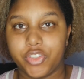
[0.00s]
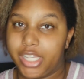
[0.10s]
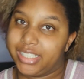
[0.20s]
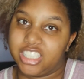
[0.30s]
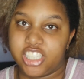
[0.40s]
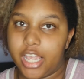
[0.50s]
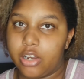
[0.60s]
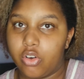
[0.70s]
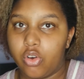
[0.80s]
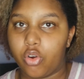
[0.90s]
for like the
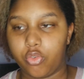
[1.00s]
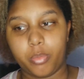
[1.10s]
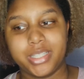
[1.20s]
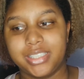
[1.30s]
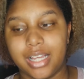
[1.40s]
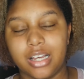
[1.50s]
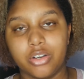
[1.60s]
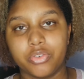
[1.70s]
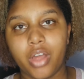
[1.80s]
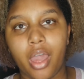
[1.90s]
channel or for
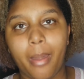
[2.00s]
myself,